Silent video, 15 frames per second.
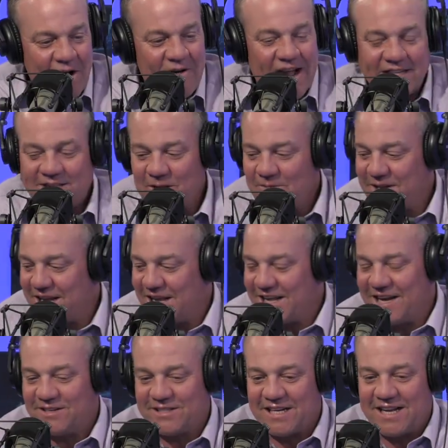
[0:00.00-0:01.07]
All right. So
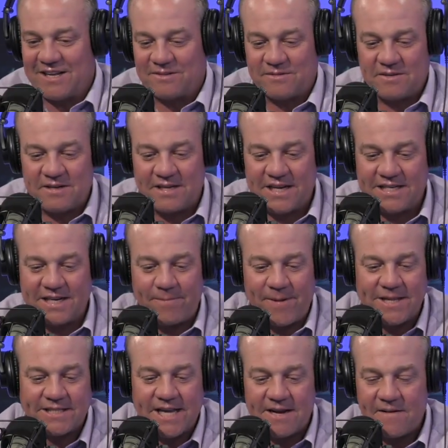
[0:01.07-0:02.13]
here's the deal. It
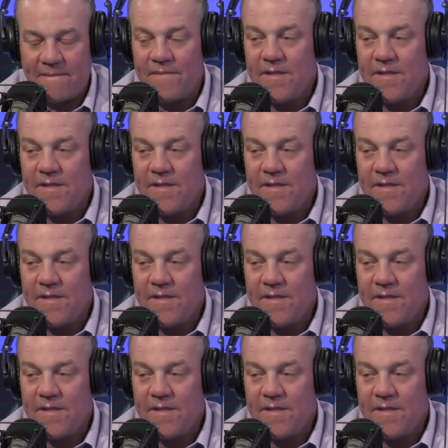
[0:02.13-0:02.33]
depends on